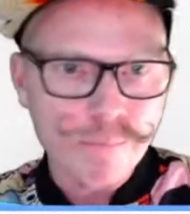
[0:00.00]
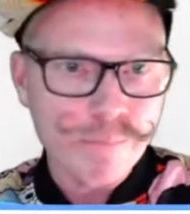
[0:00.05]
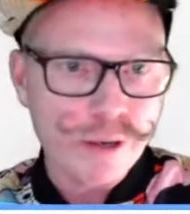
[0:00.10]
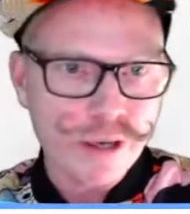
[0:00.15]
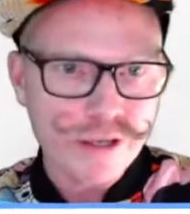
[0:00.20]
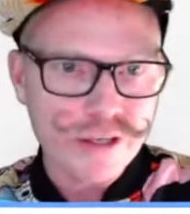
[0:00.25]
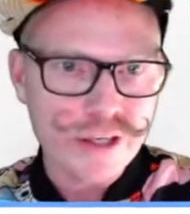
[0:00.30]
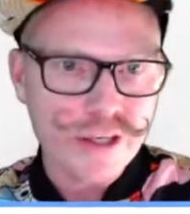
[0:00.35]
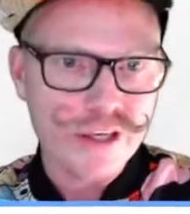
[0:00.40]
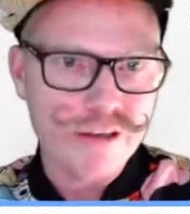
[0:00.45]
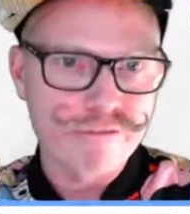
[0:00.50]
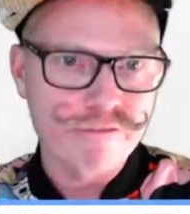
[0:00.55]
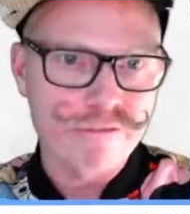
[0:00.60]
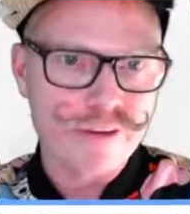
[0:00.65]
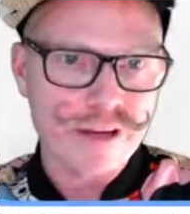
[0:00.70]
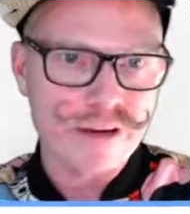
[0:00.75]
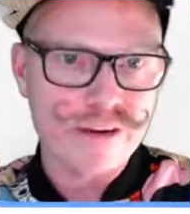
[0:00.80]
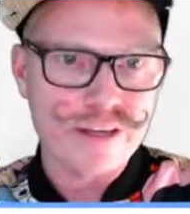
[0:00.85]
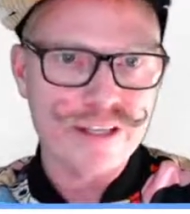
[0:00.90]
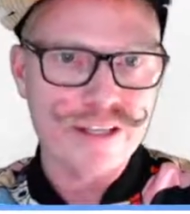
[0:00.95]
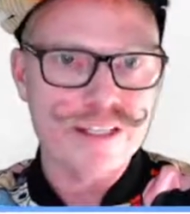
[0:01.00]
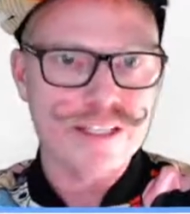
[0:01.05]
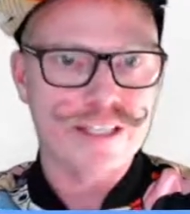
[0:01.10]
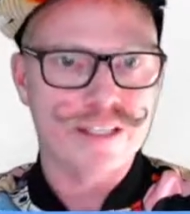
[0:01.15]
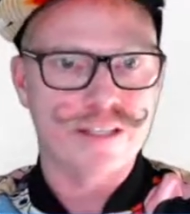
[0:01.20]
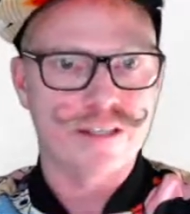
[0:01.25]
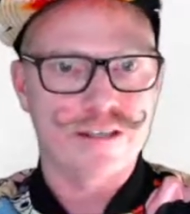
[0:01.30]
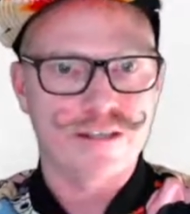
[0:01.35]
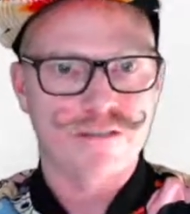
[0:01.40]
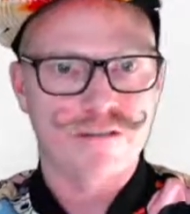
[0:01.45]
You can vary the
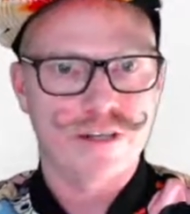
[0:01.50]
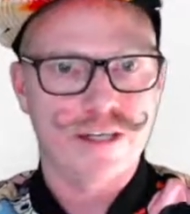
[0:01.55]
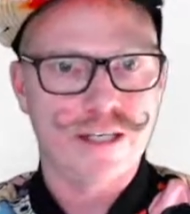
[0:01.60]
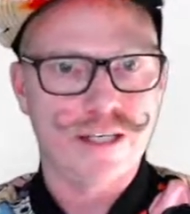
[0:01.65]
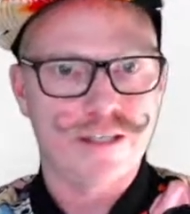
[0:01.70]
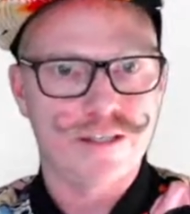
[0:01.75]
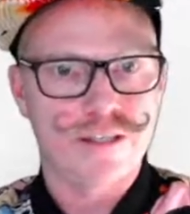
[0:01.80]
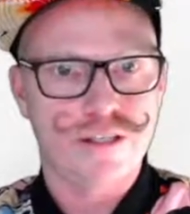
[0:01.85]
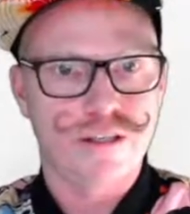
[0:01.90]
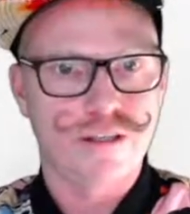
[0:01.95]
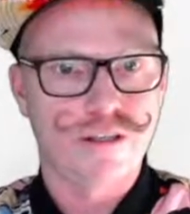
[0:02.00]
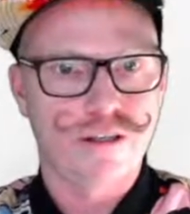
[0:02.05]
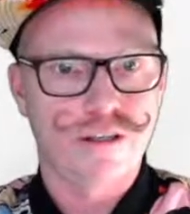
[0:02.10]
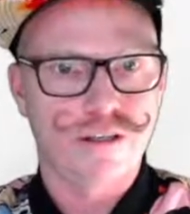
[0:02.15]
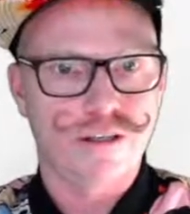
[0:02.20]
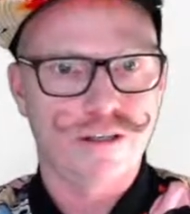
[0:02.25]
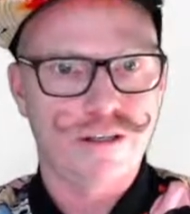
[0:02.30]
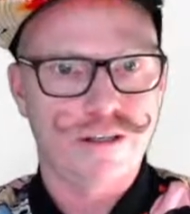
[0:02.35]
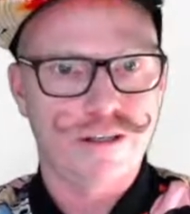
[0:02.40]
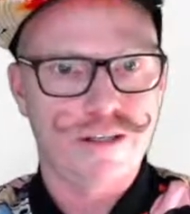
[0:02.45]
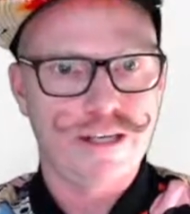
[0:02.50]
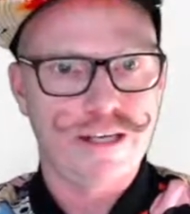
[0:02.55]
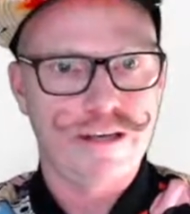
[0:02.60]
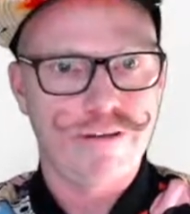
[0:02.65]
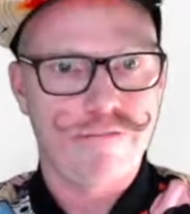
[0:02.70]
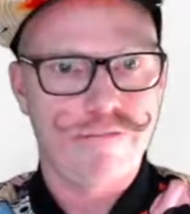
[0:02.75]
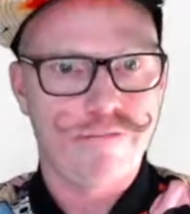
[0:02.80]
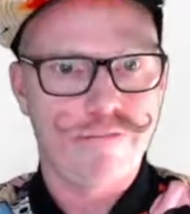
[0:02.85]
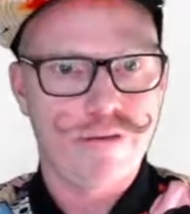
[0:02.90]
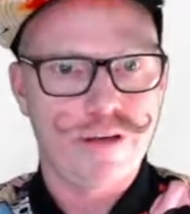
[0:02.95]
distance, right? So look,
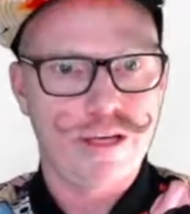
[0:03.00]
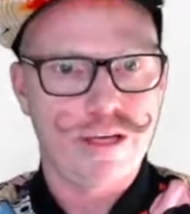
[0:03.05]
if